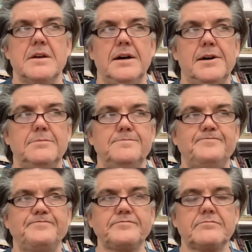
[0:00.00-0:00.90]
You're
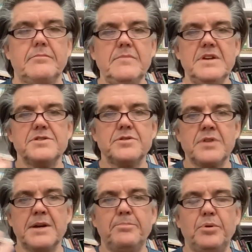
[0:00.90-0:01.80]

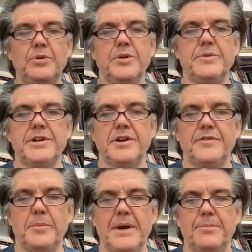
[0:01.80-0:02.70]
trying to pull the reader
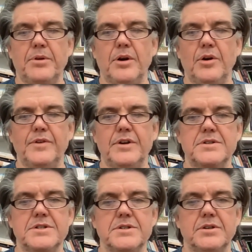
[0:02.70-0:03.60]
of your paper over
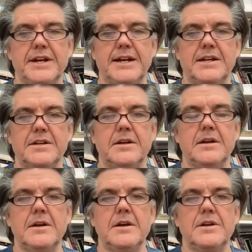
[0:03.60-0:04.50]
to looking at it
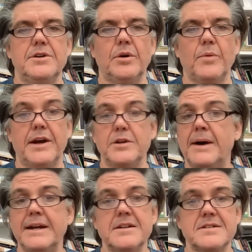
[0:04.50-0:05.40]
your way. You
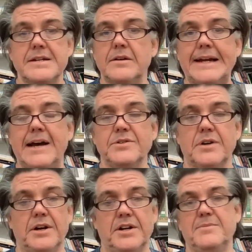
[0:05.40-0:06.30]
might consider
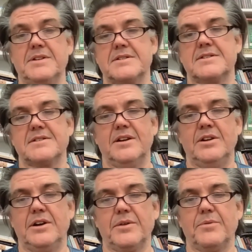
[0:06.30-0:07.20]
counter arguments
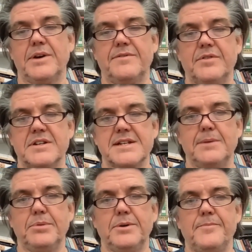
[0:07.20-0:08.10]
along the way, for
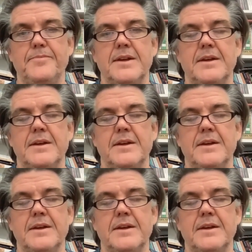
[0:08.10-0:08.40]
example.